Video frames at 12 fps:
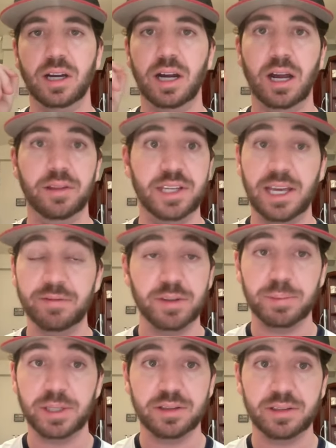The
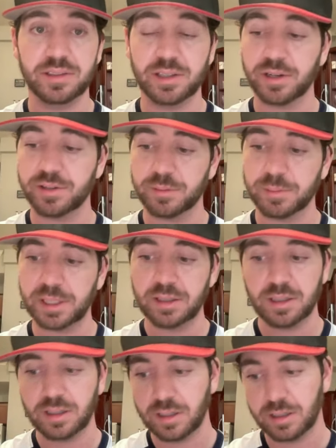MVP of the series for me,
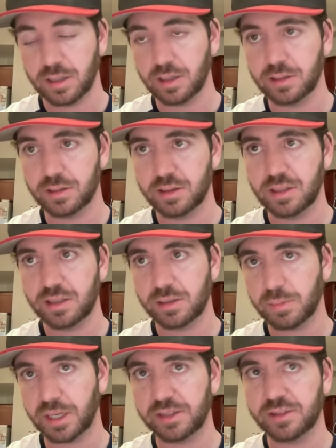
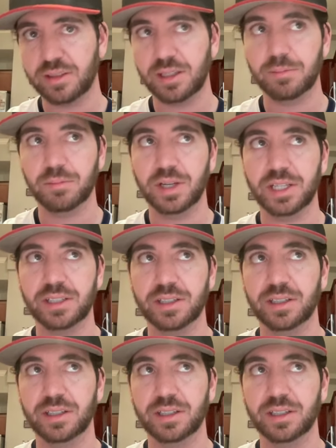this might seem like